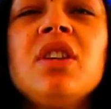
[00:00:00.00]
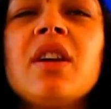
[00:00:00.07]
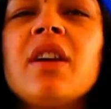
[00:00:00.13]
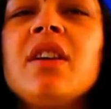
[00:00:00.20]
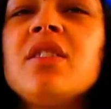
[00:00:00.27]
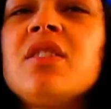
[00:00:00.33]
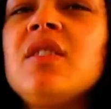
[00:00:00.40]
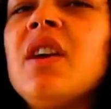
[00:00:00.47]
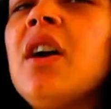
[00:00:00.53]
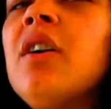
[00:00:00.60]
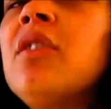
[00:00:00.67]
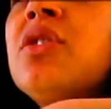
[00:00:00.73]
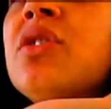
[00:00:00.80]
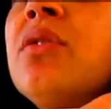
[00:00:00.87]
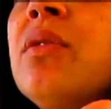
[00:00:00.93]
can you see
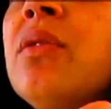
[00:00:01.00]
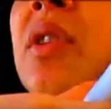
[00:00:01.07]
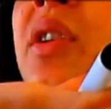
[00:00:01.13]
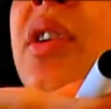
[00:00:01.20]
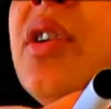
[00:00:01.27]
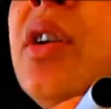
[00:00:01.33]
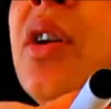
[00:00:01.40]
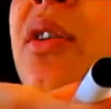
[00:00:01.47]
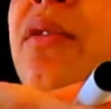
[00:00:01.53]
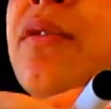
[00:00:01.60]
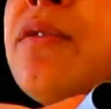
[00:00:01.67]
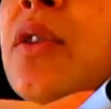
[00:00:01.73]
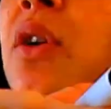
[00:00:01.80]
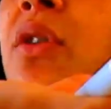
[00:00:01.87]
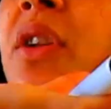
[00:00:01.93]
how it's really
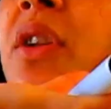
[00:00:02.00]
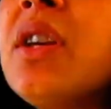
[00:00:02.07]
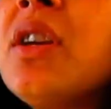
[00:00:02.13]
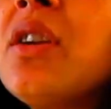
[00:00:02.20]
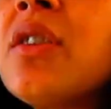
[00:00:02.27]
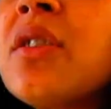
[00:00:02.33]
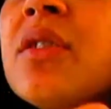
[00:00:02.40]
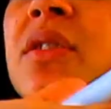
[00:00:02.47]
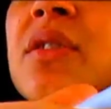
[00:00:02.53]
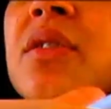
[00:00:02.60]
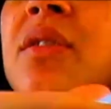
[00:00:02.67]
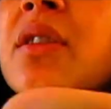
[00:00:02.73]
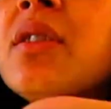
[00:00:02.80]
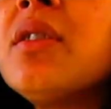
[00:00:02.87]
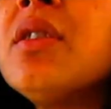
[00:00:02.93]
floating here? It's
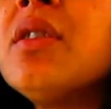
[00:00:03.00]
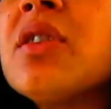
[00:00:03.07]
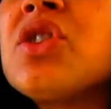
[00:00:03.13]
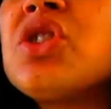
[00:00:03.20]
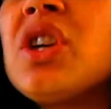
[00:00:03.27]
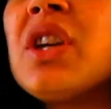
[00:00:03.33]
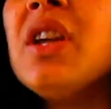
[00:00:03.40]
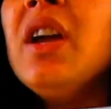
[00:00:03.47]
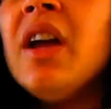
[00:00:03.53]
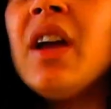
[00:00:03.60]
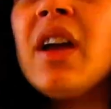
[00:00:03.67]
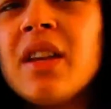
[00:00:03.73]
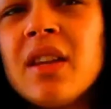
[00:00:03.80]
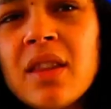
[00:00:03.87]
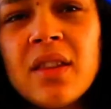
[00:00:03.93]
not touching
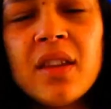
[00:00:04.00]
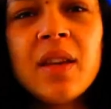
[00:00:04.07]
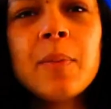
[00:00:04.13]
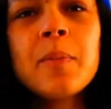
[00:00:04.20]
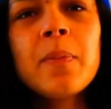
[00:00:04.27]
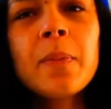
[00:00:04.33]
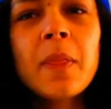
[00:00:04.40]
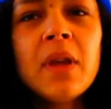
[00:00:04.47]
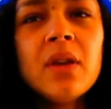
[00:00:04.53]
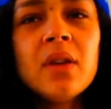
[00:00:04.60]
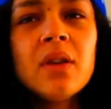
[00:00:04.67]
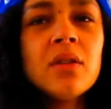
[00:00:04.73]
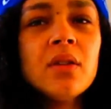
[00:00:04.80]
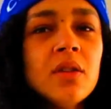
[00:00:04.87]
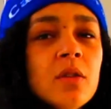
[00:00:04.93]
anything.
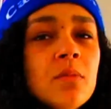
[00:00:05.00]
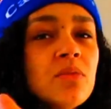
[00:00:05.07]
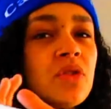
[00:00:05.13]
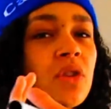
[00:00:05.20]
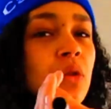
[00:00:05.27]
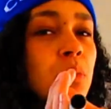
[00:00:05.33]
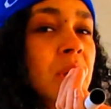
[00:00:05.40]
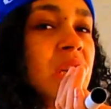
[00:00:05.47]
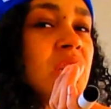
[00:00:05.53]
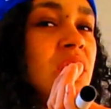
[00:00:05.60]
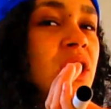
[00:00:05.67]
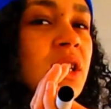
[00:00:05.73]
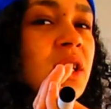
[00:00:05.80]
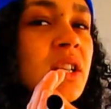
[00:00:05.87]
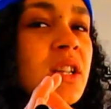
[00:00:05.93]
So
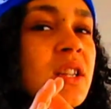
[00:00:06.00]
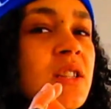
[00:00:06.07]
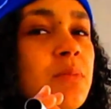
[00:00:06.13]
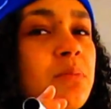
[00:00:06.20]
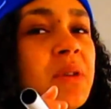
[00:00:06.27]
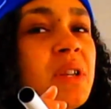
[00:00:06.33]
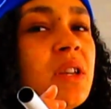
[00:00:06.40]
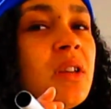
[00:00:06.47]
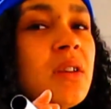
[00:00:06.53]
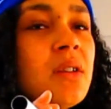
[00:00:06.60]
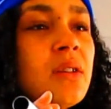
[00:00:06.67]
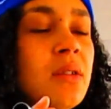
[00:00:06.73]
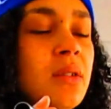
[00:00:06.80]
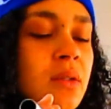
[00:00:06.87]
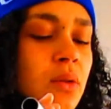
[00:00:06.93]
basically it's
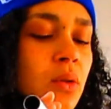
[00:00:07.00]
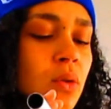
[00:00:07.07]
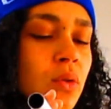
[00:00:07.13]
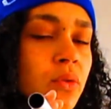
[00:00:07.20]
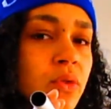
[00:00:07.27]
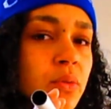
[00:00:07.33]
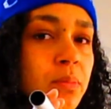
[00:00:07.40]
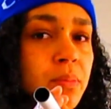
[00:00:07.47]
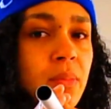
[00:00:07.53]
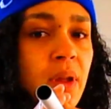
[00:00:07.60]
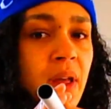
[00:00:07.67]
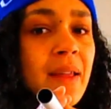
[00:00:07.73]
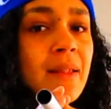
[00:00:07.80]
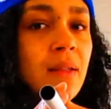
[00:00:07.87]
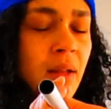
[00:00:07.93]
being
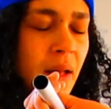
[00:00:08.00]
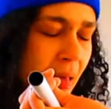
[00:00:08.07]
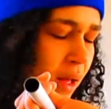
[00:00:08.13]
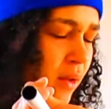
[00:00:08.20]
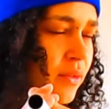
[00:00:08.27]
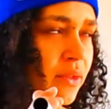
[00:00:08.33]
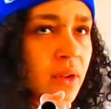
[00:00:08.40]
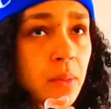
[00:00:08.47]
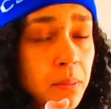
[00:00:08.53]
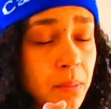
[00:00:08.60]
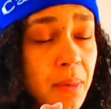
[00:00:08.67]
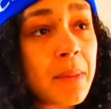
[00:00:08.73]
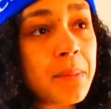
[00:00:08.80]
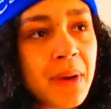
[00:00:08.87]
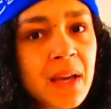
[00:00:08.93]
held
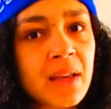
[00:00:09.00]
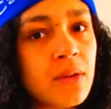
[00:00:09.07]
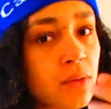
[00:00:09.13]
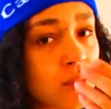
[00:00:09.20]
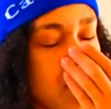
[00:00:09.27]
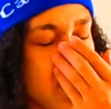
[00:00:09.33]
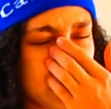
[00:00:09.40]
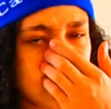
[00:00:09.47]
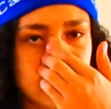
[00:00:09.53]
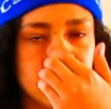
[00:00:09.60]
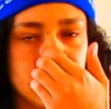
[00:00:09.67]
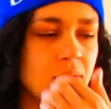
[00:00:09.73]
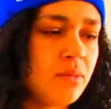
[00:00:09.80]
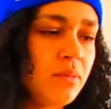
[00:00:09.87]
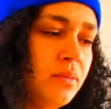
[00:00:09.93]
by my wrists.